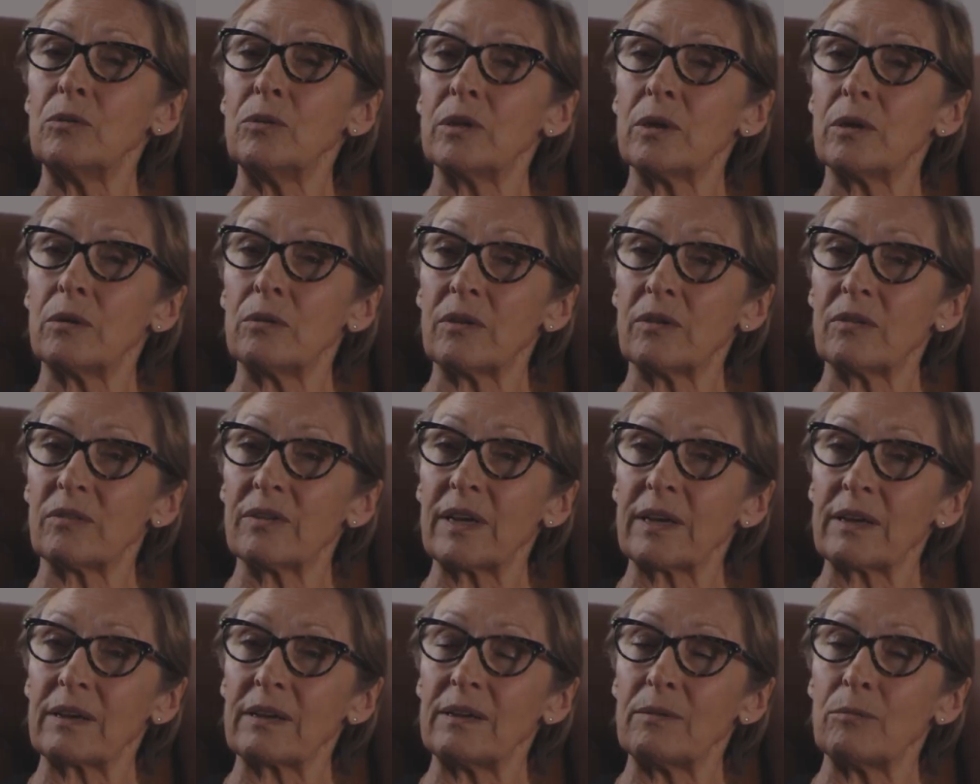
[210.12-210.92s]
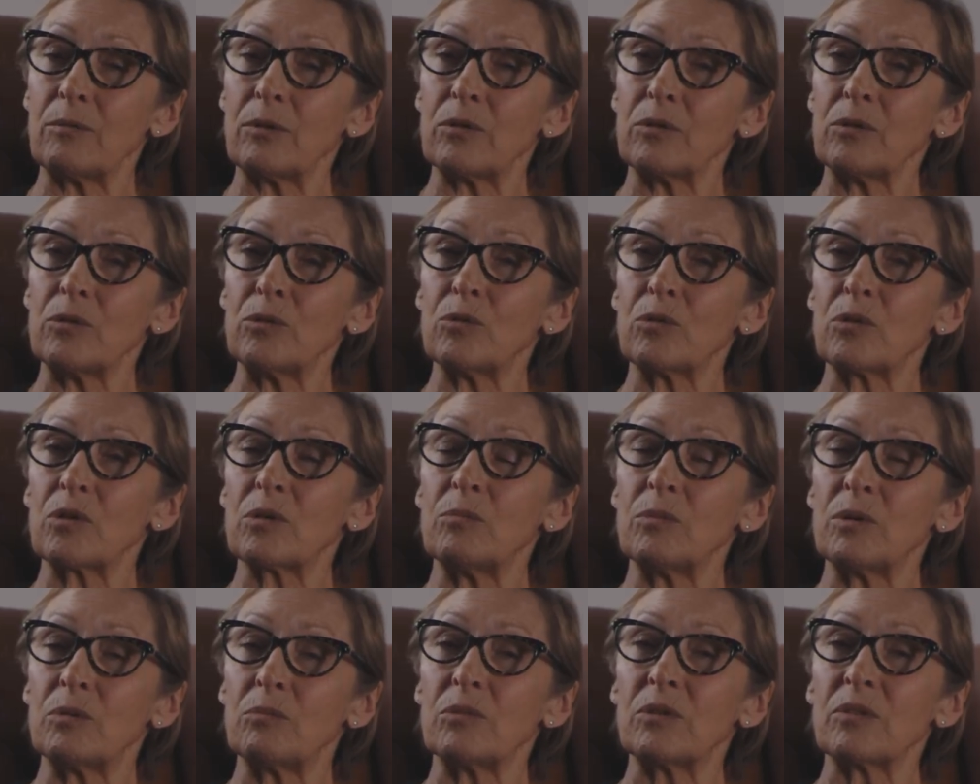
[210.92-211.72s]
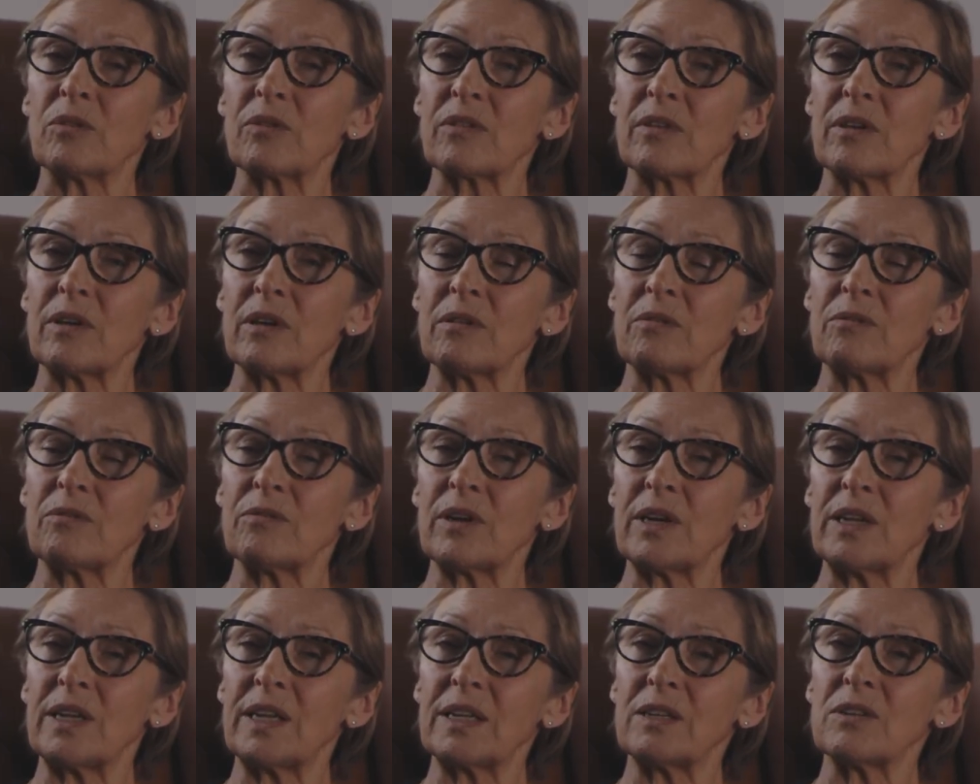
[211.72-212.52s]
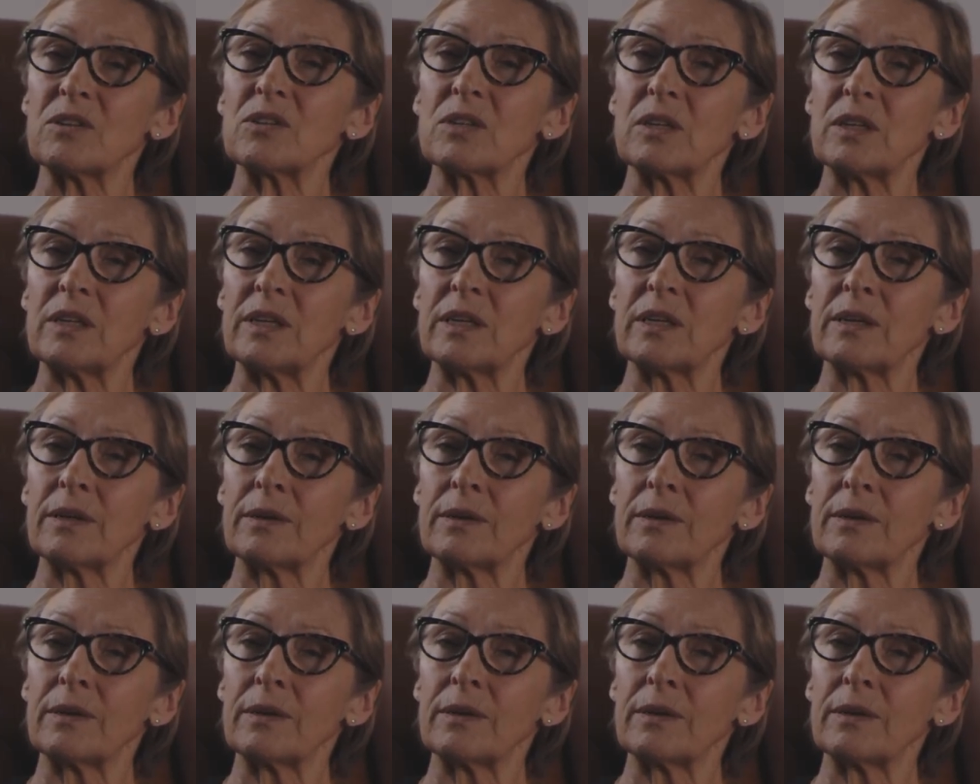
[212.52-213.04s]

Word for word: know exactly what your commitments are financially.